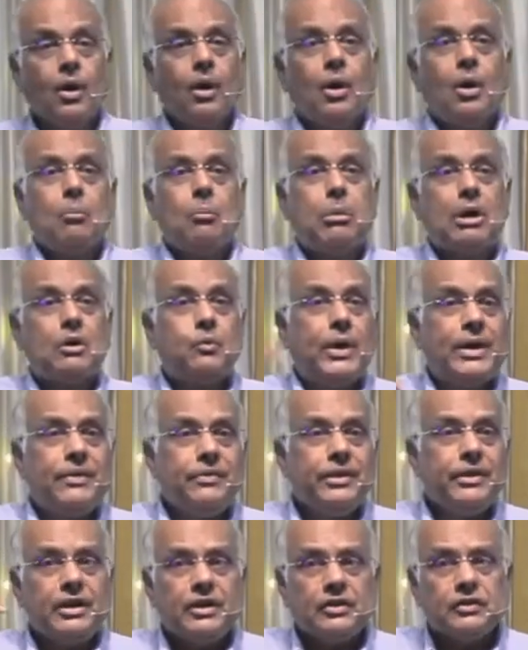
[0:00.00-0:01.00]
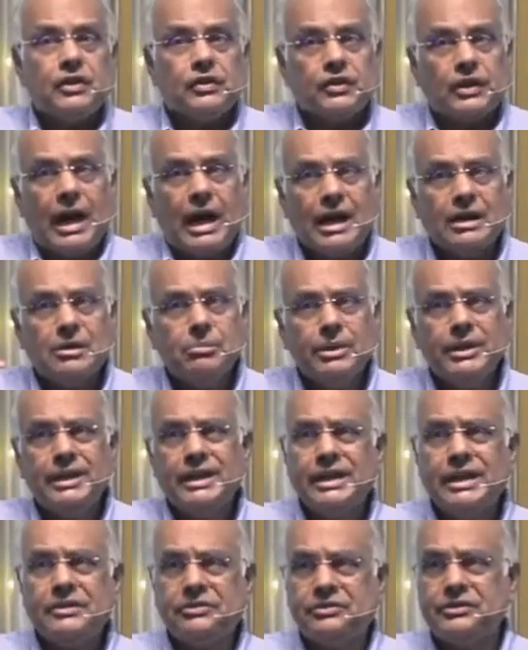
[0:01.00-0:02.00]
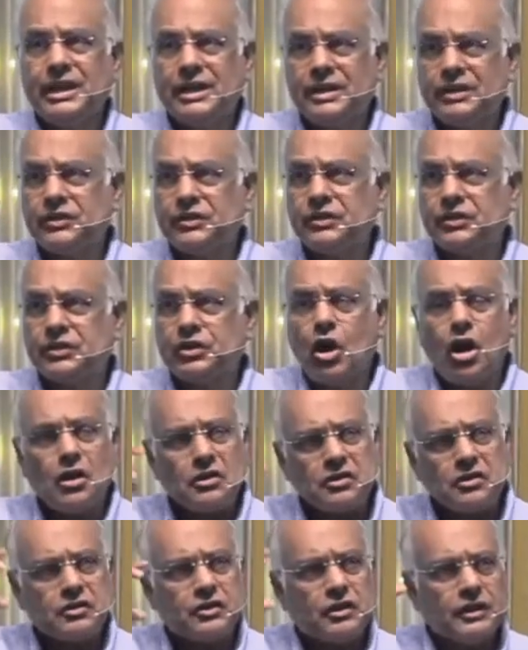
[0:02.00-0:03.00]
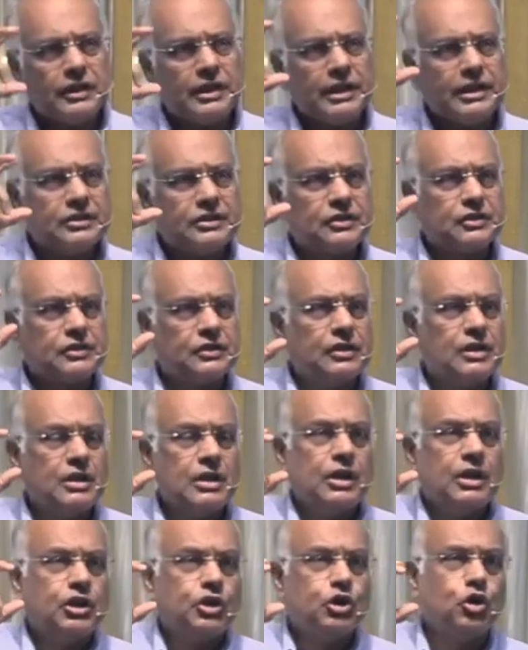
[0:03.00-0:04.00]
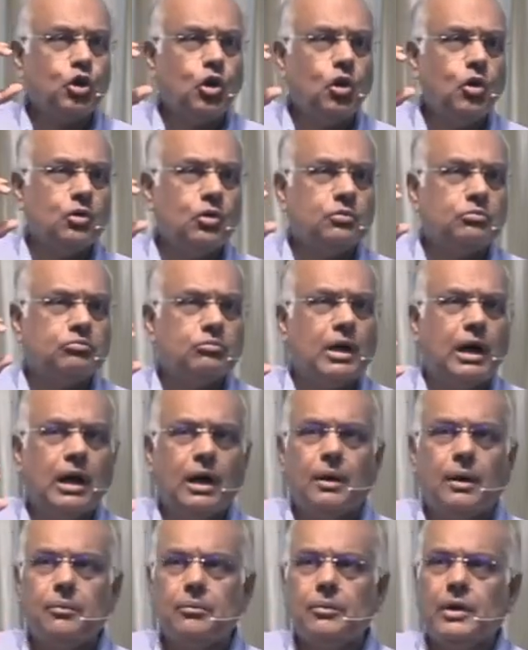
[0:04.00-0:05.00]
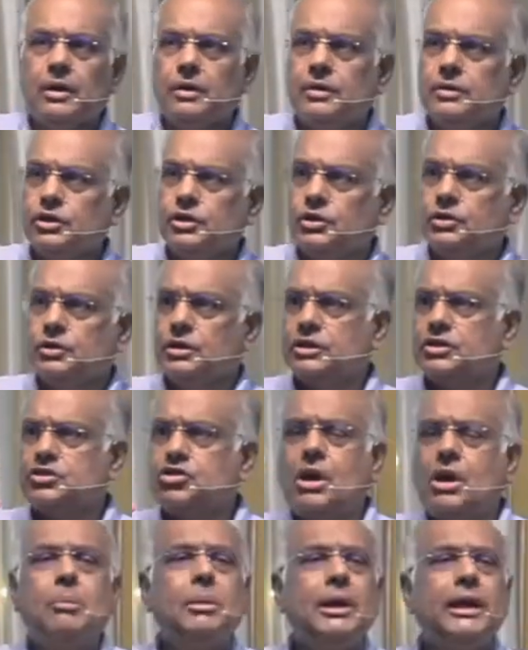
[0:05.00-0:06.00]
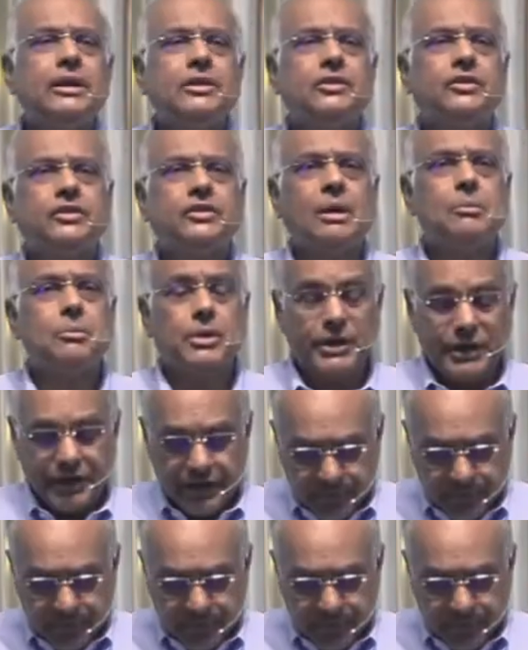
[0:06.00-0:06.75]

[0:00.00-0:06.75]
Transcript: But when there is this unbelief that is constantly, you know, uh, uh, uh, troubling somebody,